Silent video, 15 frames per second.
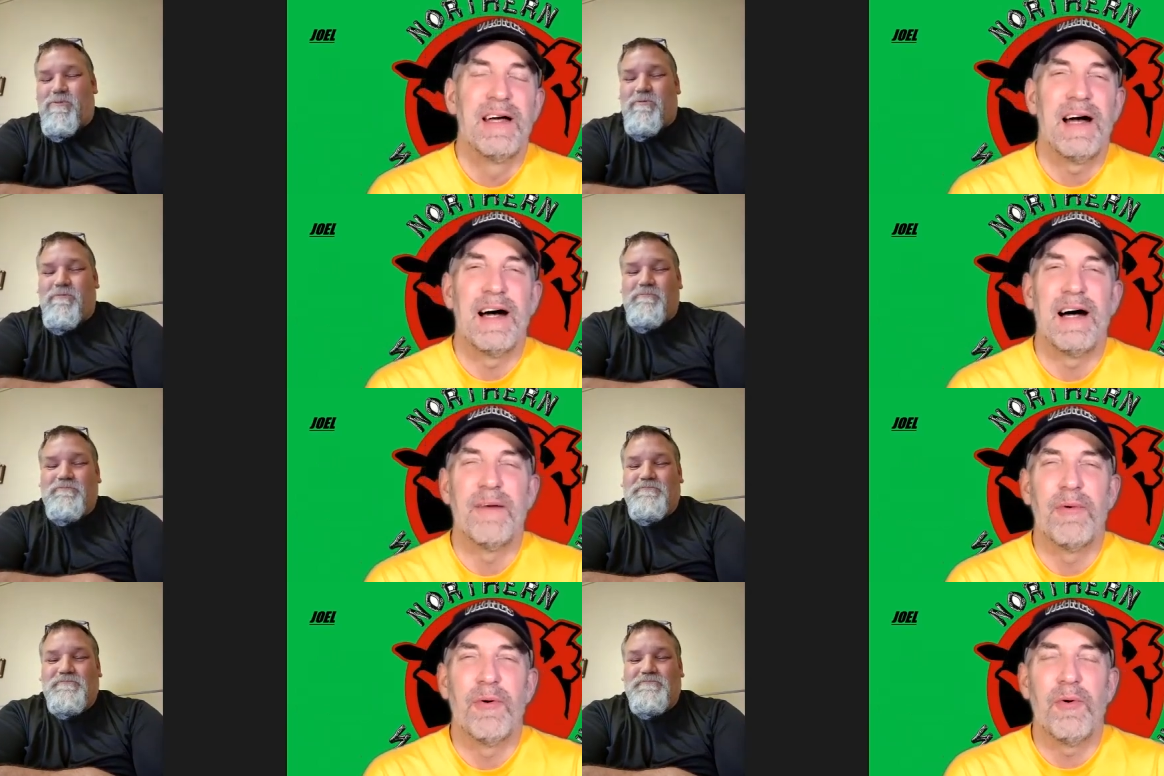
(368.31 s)

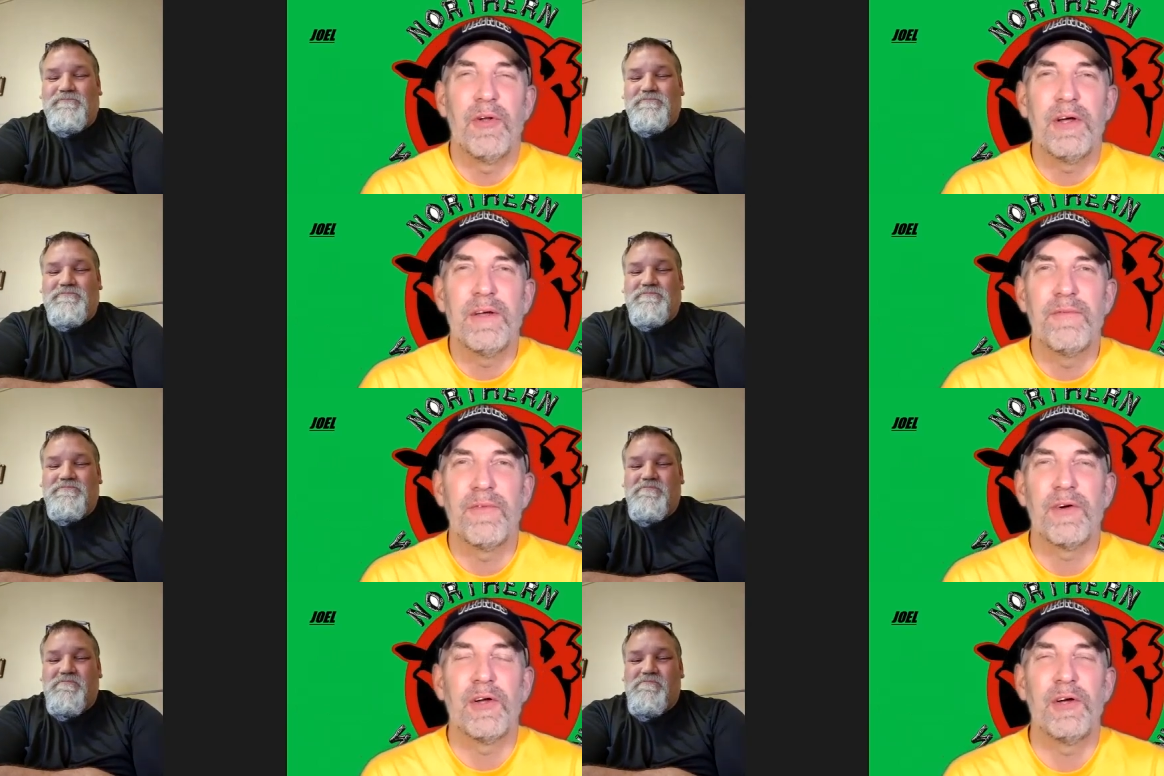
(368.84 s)
Speaker 1: Uh, but we're
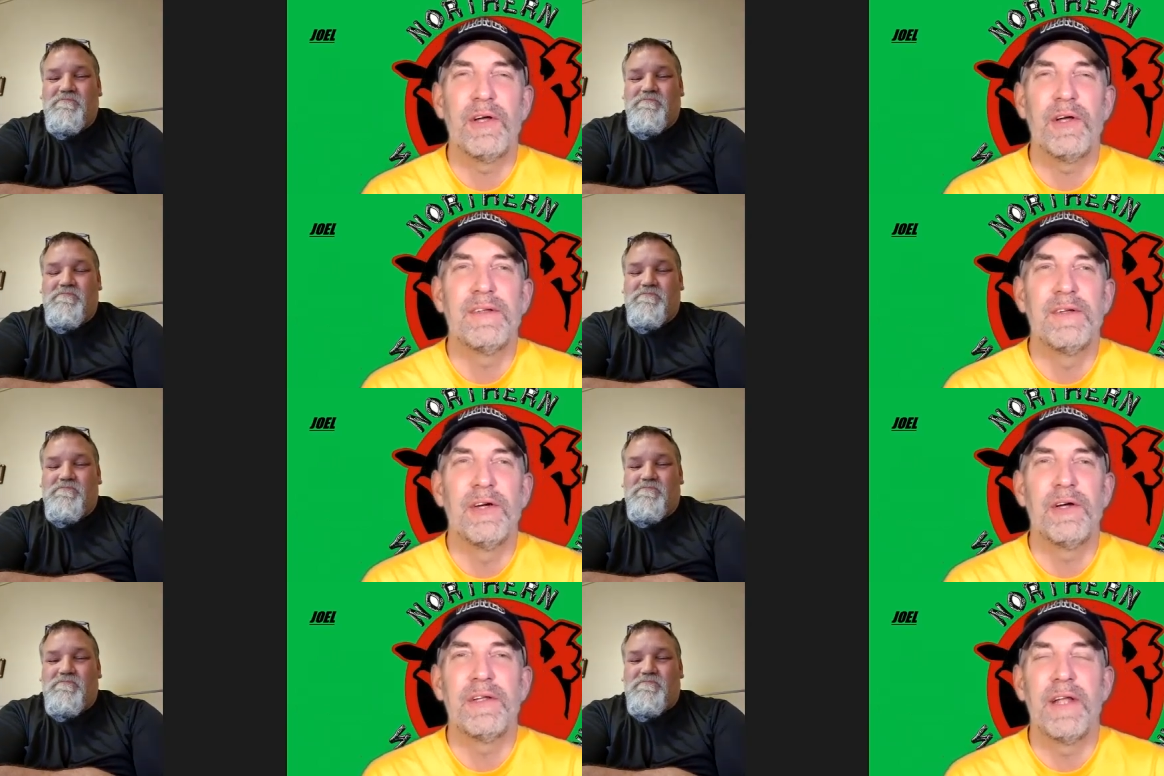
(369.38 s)
looking for good
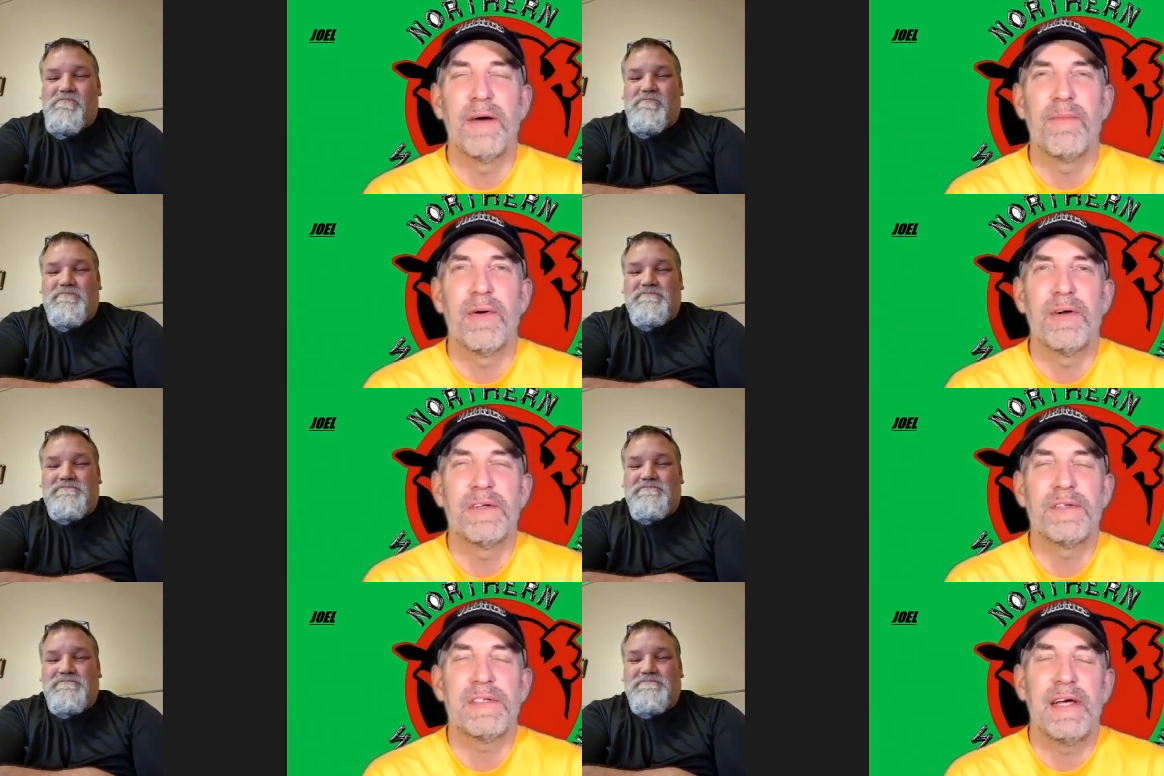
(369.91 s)
good
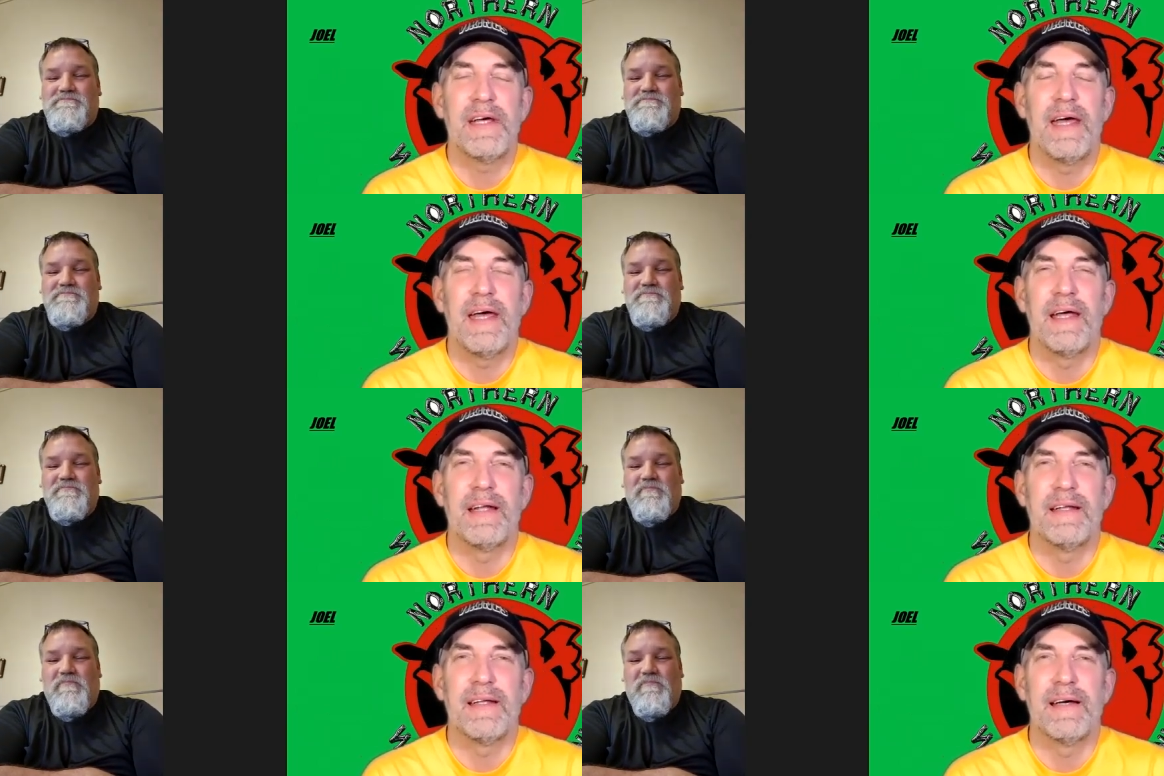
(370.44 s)
numbers,
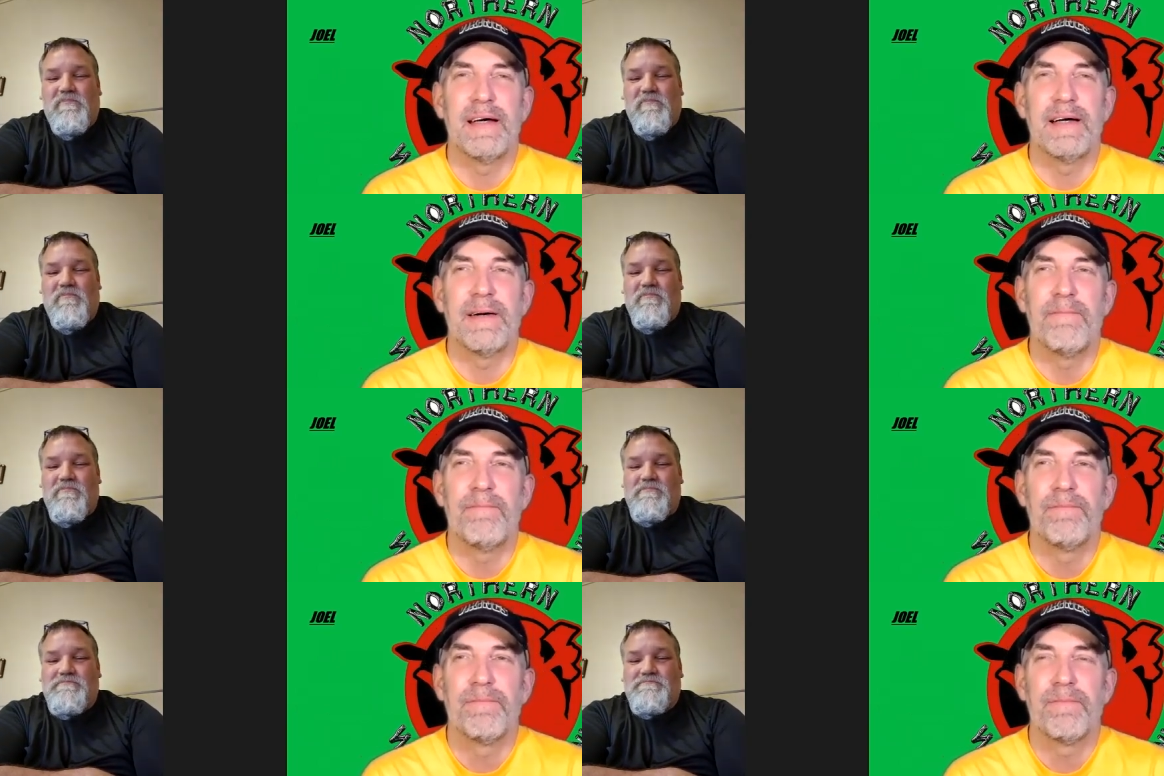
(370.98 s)
and
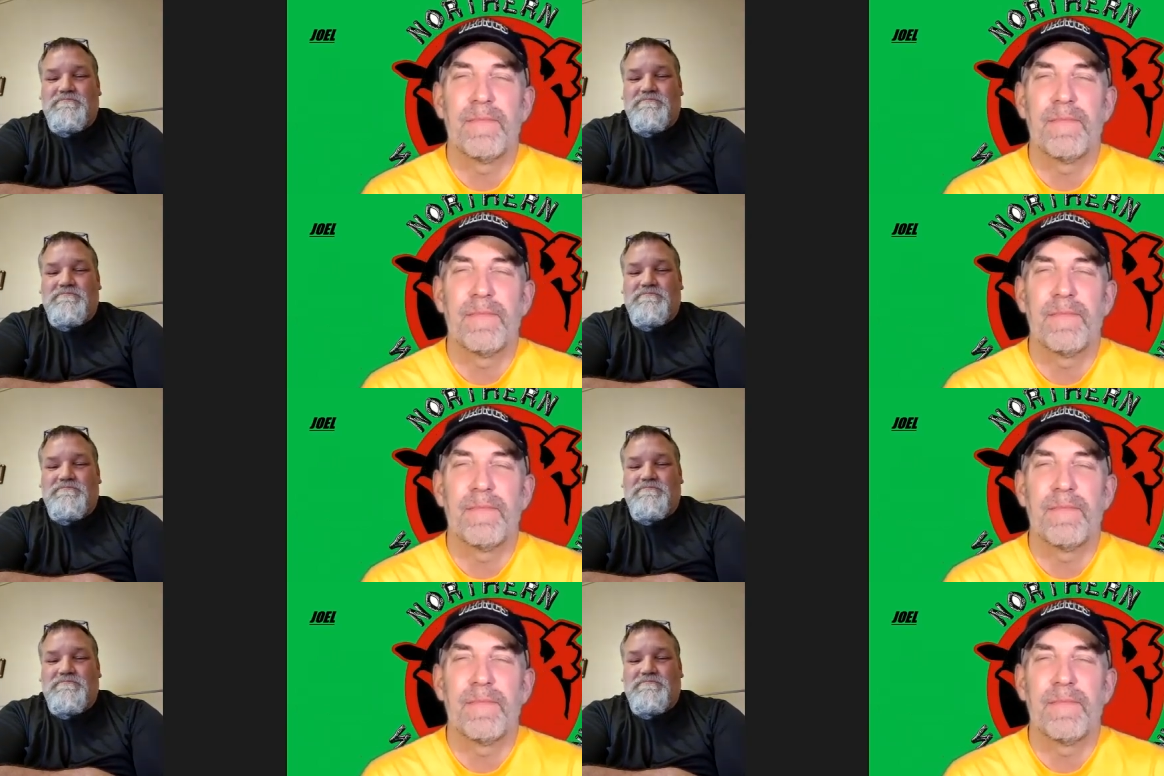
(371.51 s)
um,